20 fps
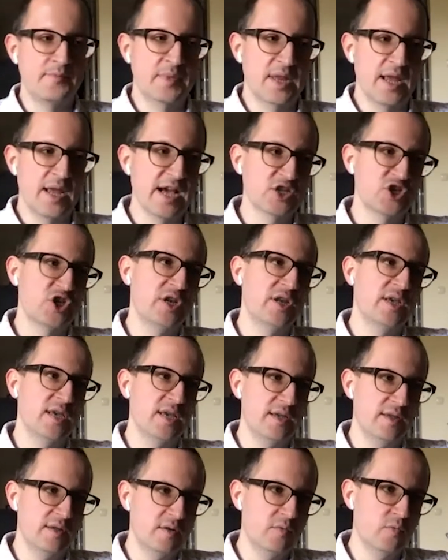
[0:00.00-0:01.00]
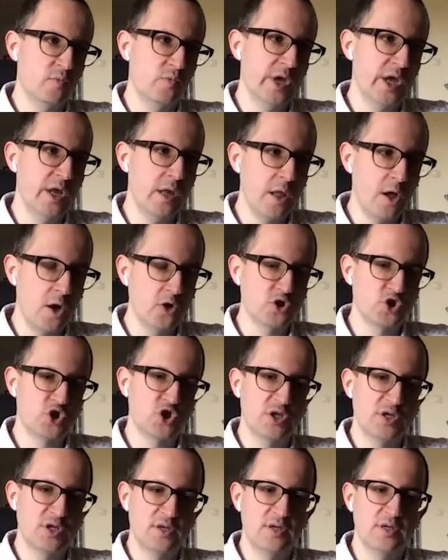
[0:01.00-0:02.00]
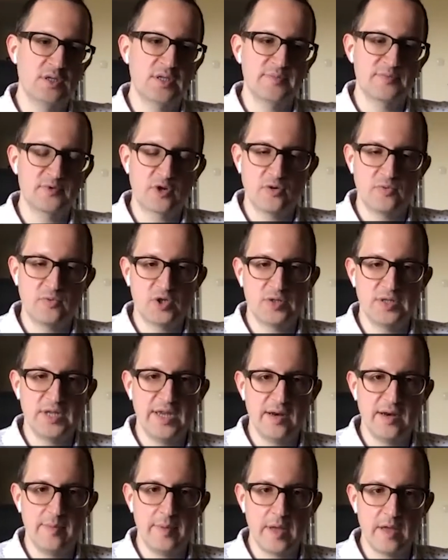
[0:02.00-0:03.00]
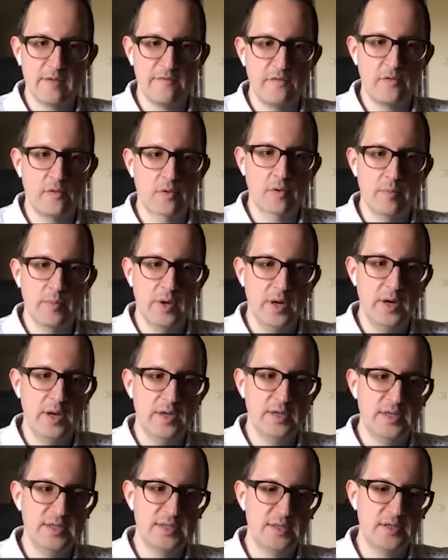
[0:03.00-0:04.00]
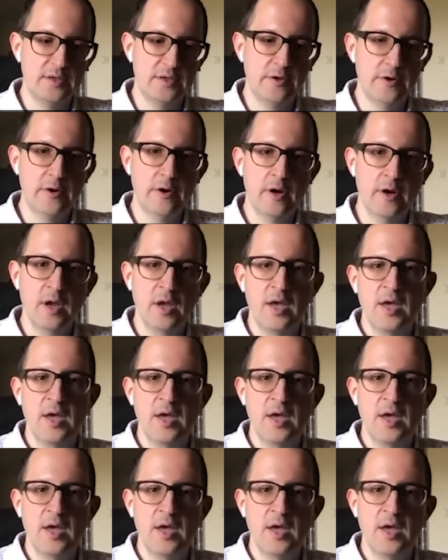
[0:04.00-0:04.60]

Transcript: Actually, we launched the subscription data platform earlier this year.